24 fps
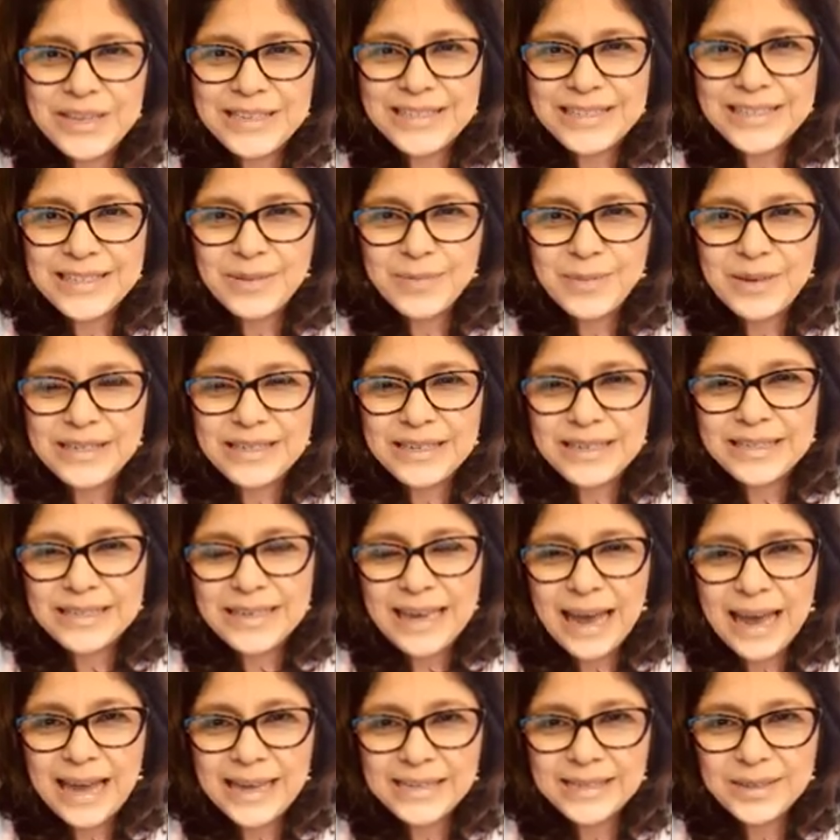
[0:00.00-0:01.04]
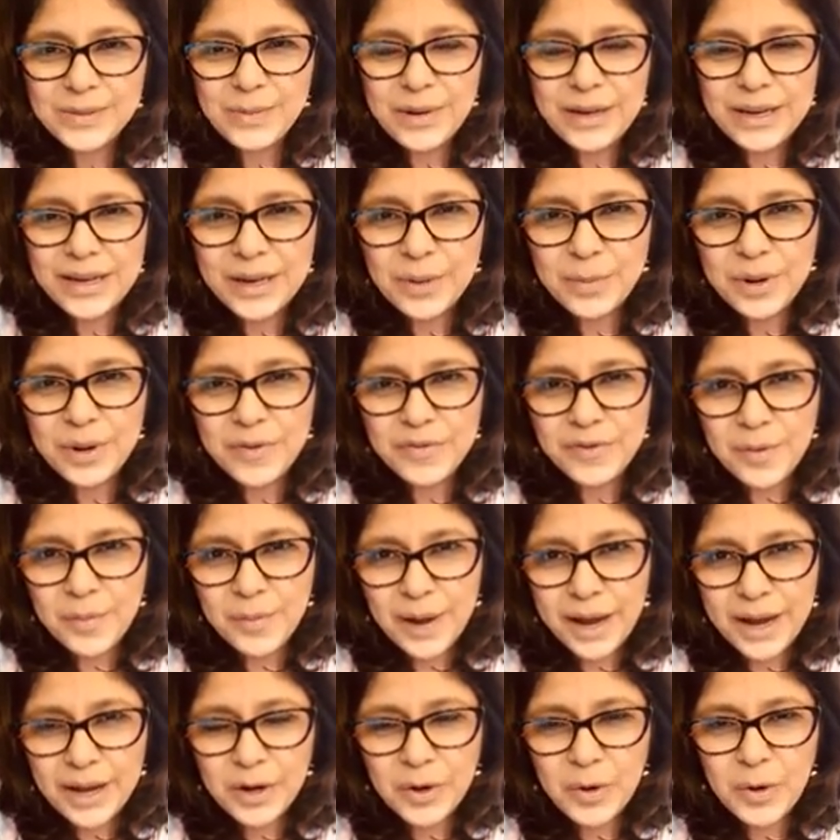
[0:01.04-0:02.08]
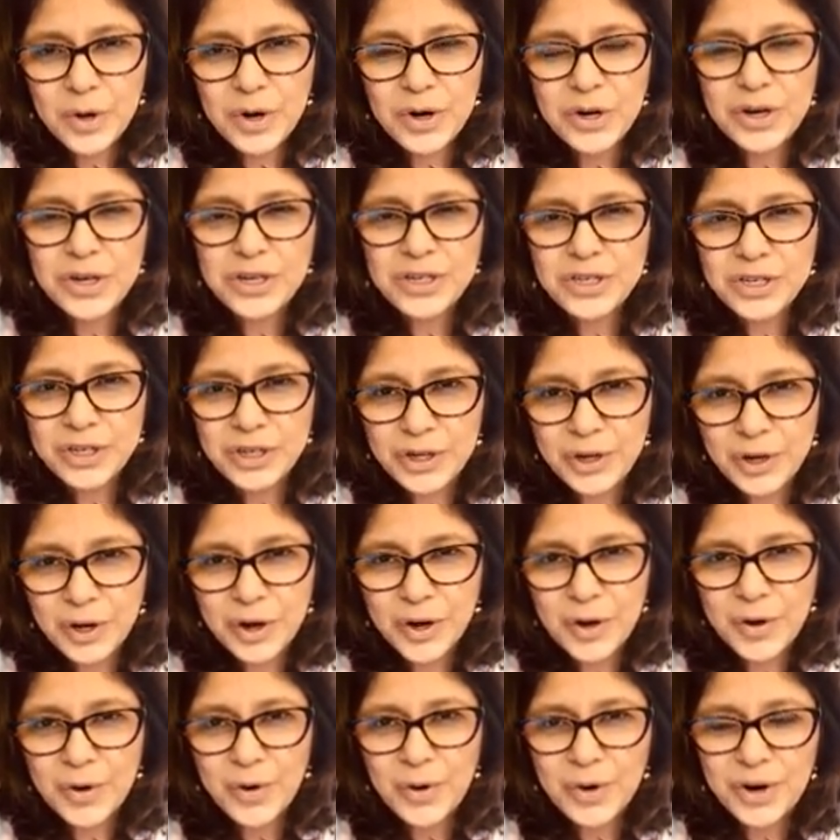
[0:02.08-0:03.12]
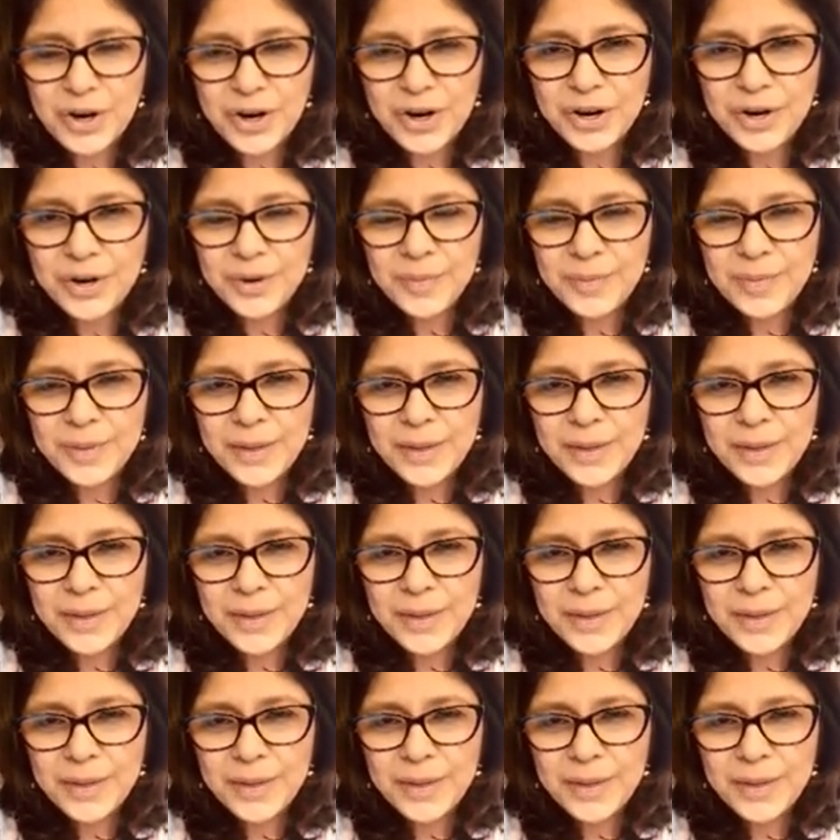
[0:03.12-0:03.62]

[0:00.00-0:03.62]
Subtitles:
This is Mrs. Esmy coming from my corner to your corner.